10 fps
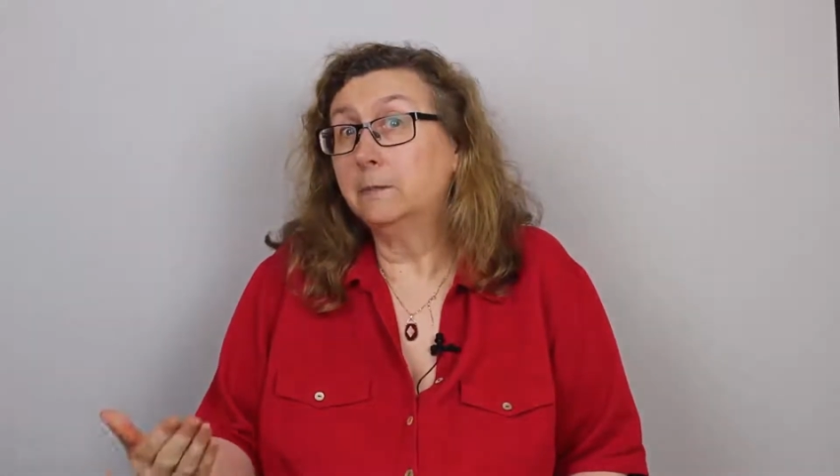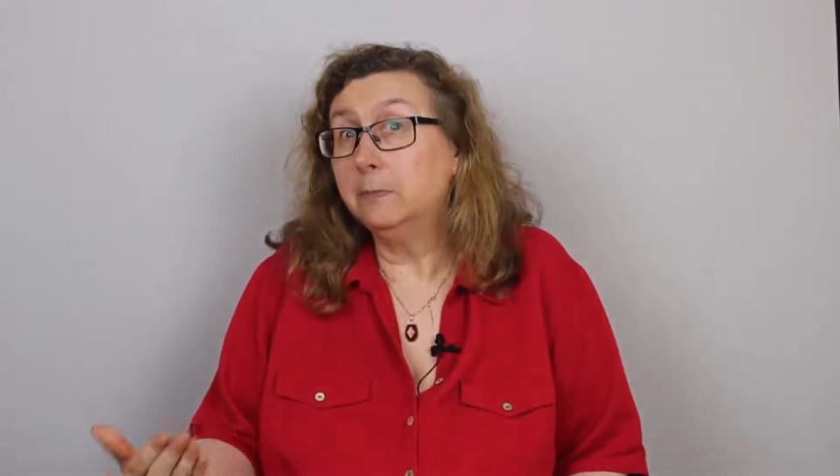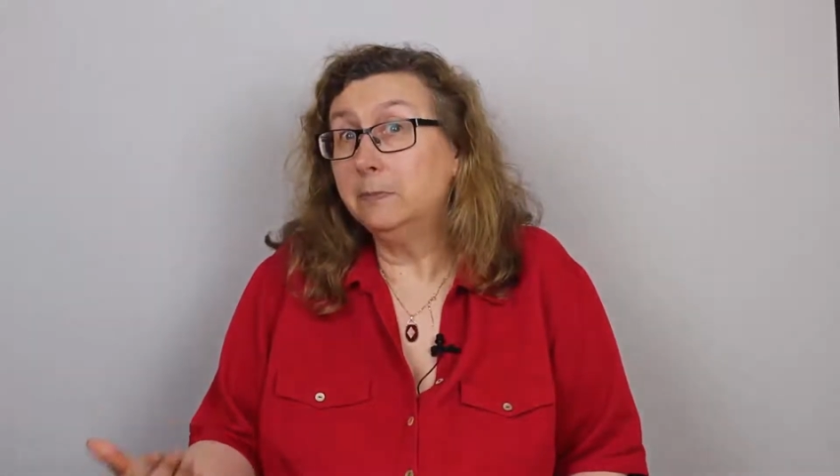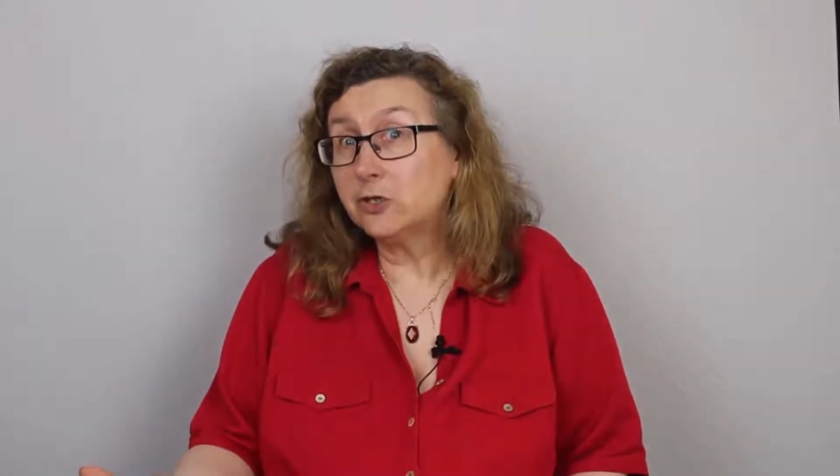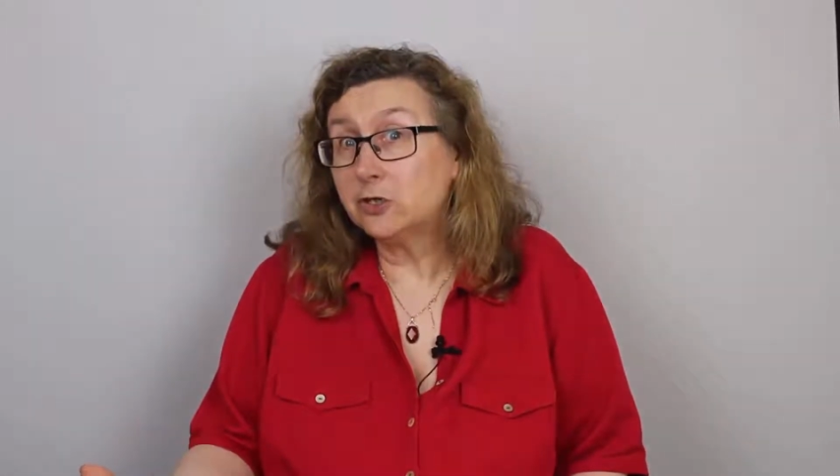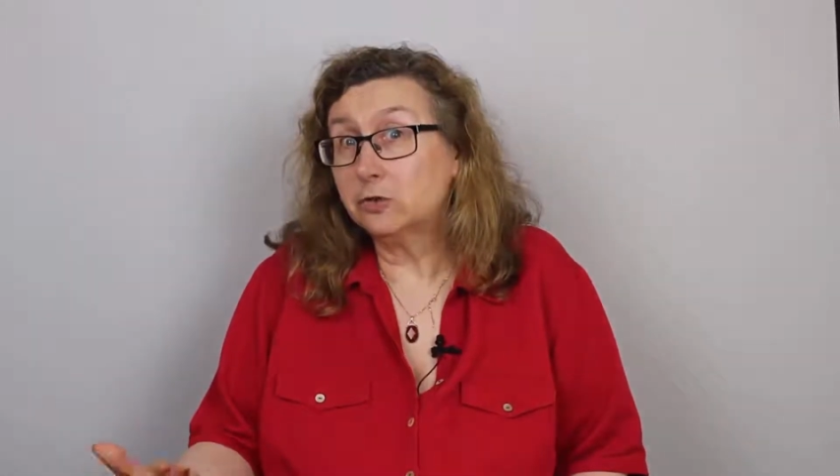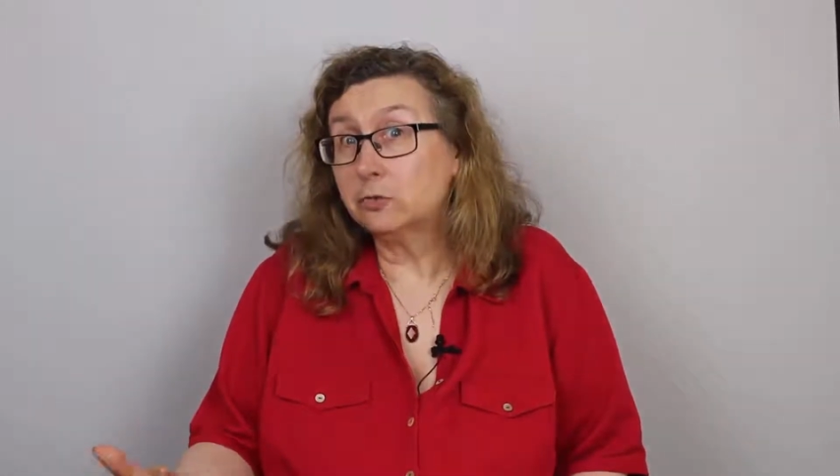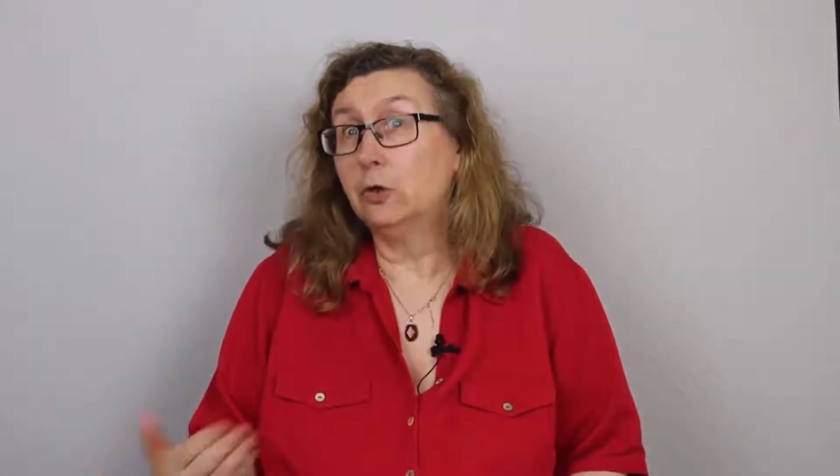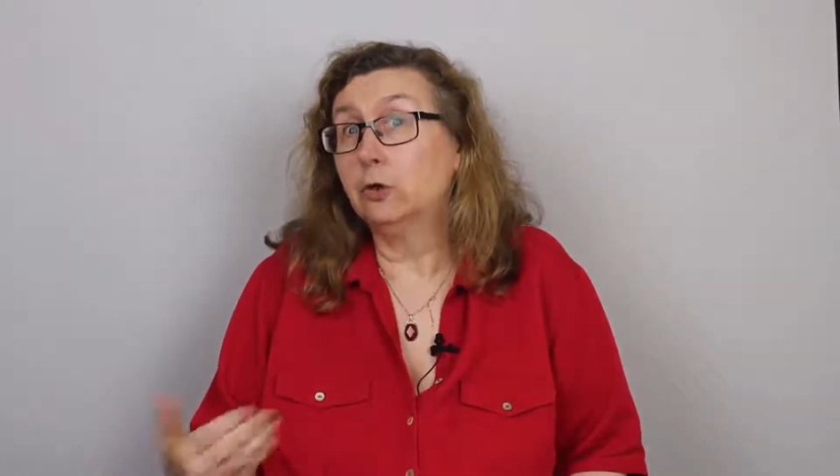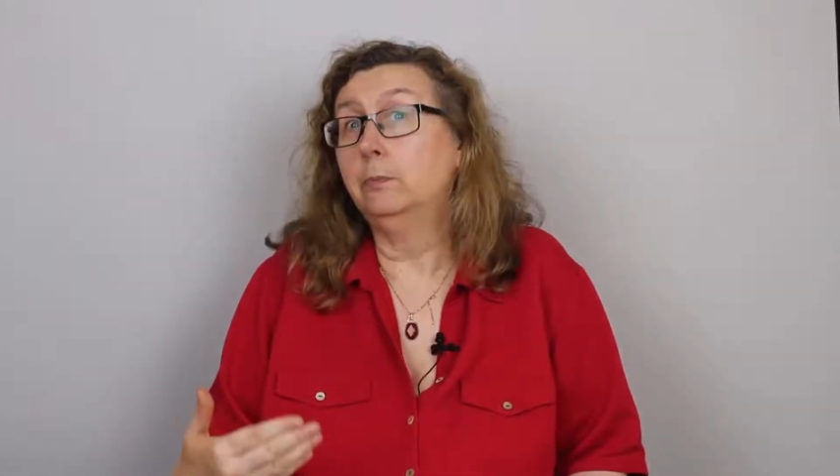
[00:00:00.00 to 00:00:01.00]
permission
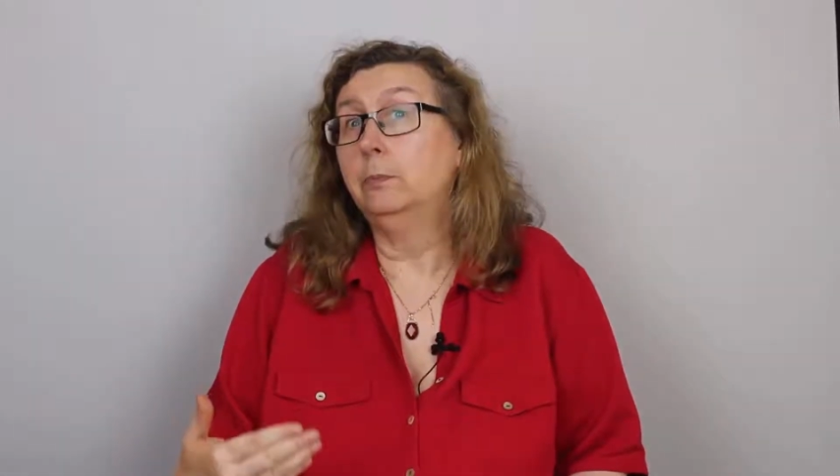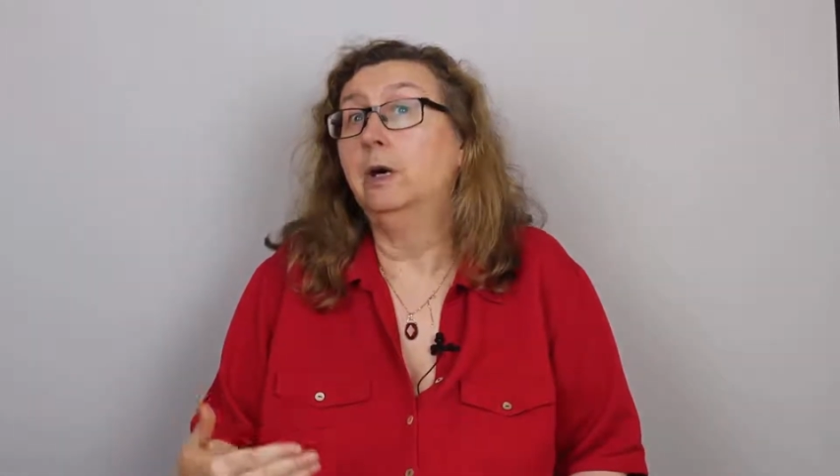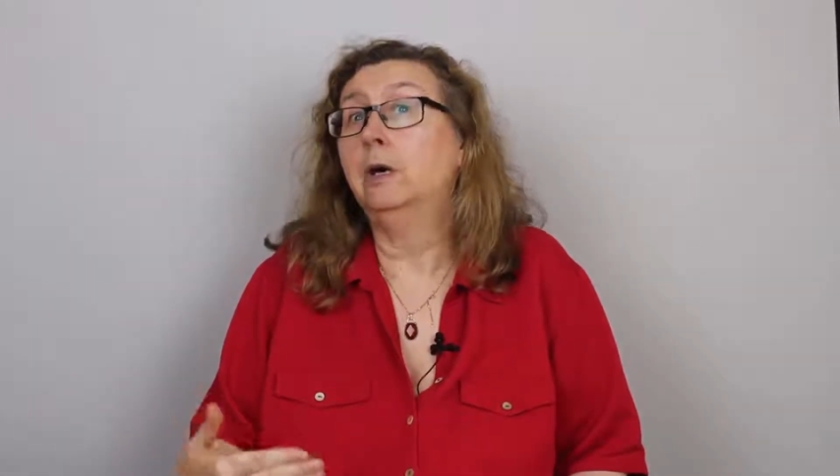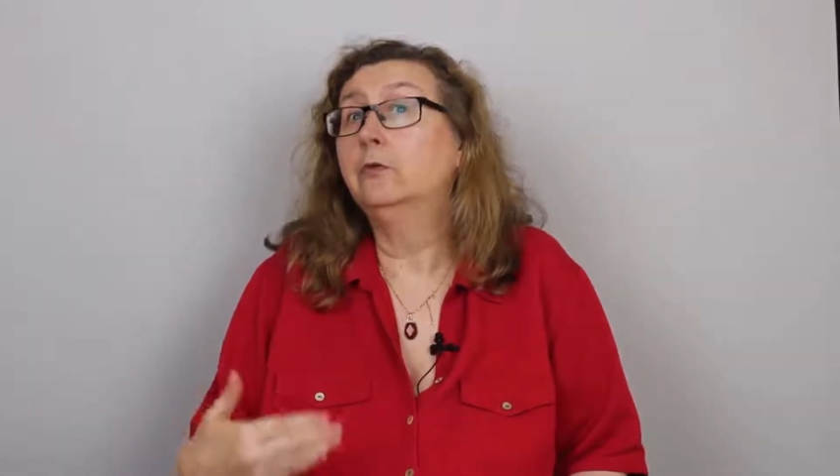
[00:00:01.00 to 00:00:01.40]
to occupy